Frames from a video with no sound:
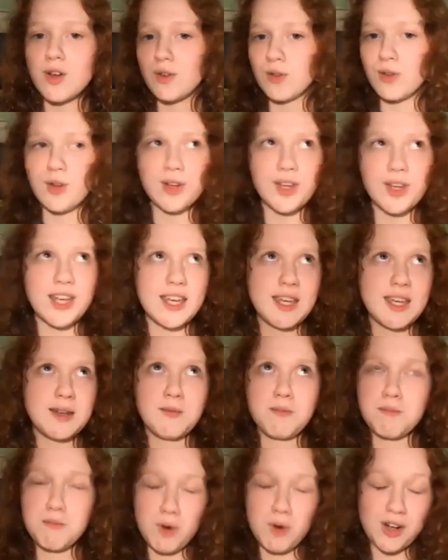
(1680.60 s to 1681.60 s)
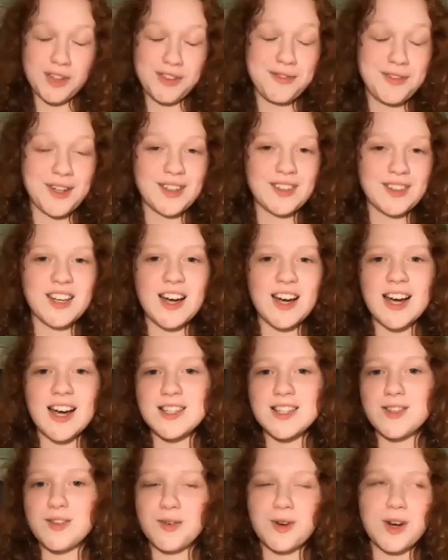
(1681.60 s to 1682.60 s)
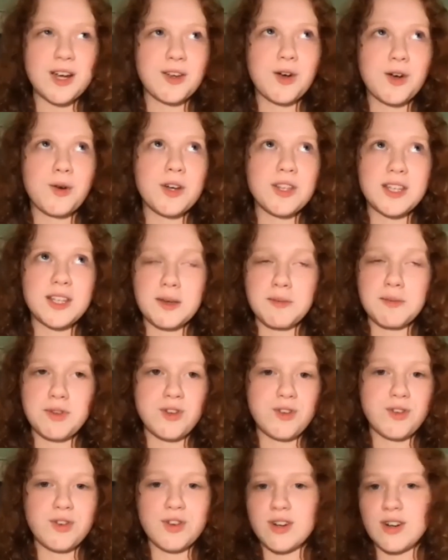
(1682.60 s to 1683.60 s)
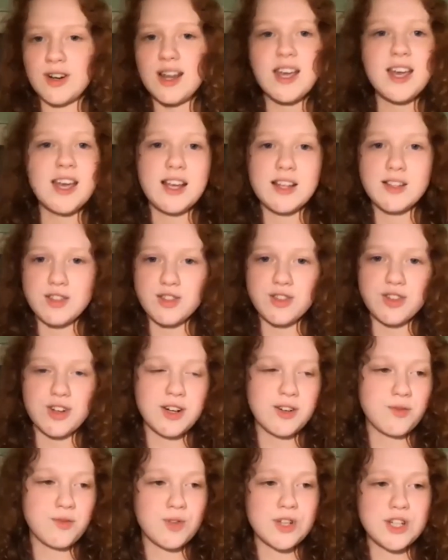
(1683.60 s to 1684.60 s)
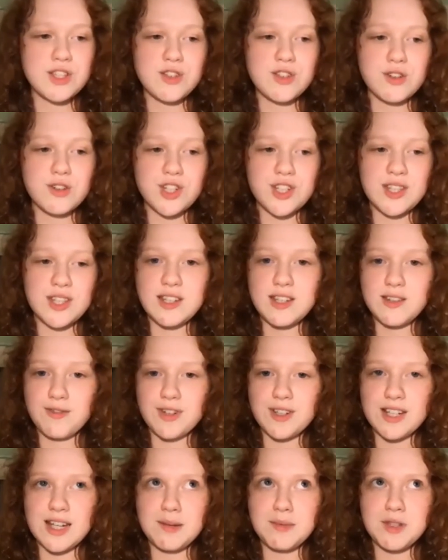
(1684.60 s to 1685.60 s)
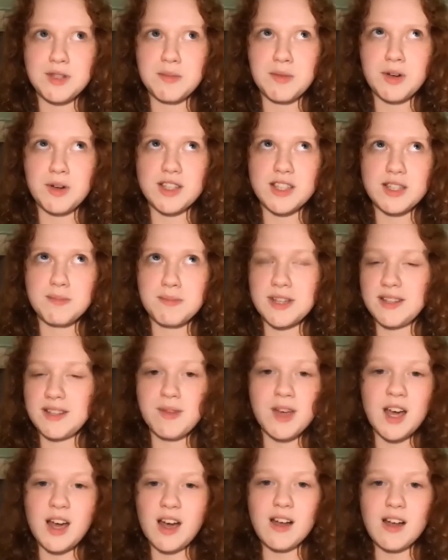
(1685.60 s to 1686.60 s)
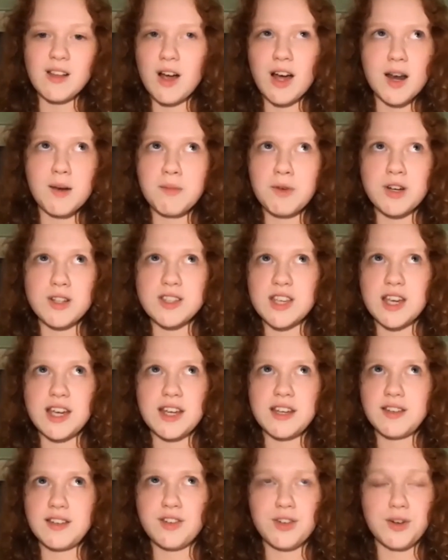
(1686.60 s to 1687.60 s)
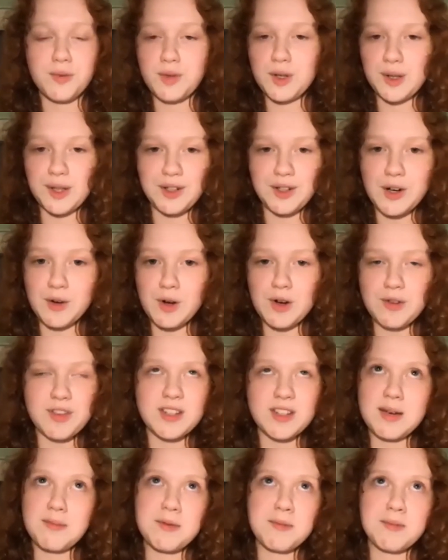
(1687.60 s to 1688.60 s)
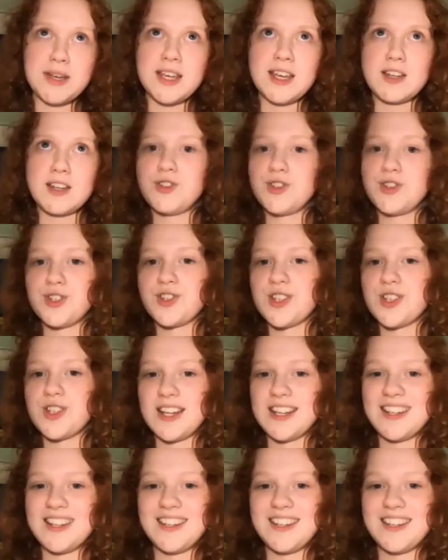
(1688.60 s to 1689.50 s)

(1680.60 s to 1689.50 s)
look in moth field guides or I go on the computer and start researching the different types of moths. But a lot of moths I don't really know off the top of my head just yet.